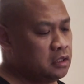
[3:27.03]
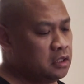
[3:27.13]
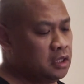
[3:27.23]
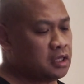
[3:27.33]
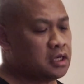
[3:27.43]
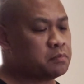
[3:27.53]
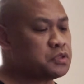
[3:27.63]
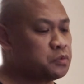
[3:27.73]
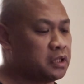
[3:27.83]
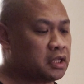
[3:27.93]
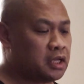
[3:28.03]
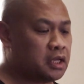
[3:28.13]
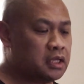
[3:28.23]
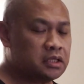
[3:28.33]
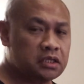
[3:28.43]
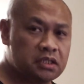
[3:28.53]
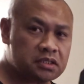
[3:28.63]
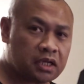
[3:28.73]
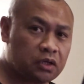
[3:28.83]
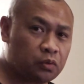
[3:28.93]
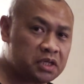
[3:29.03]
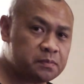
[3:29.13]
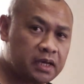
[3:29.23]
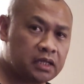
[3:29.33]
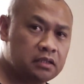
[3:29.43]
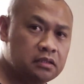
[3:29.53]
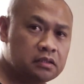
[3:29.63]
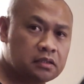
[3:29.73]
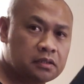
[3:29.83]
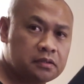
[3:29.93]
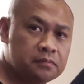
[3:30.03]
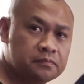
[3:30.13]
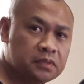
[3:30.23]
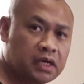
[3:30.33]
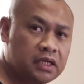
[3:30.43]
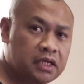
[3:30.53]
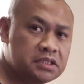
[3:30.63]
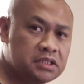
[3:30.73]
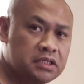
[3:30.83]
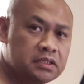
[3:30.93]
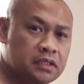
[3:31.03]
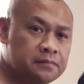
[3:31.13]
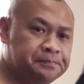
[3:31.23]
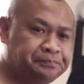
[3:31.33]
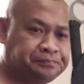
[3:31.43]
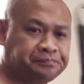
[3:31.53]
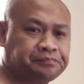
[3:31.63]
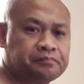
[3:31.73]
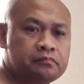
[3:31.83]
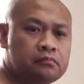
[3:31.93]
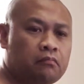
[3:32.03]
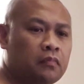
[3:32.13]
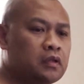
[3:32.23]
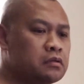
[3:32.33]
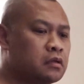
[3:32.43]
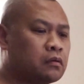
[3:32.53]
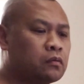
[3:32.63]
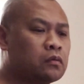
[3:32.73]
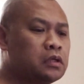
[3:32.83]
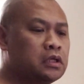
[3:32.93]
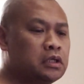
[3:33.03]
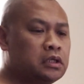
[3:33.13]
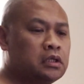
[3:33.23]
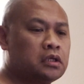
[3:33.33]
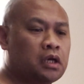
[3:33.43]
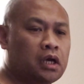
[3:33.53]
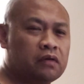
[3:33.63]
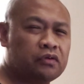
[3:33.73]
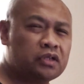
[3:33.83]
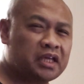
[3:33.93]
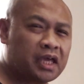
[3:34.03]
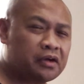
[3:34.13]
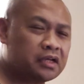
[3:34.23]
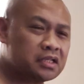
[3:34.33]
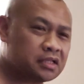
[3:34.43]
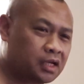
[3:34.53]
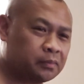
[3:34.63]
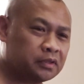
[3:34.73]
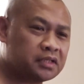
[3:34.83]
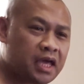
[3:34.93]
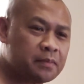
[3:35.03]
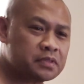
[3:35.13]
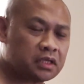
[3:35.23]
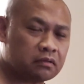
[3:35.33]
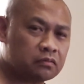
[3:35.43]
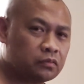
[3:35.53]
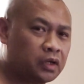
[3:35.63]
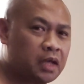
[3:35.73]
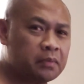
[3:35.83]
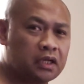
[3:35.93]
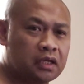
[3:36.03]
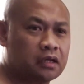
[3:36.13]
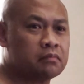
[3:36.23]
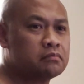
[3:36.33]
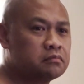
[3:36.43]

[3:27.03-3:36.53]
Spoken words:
it comes with a inside the waistband kydex sheath. So I've only carried this a couple of times, and when I'm in a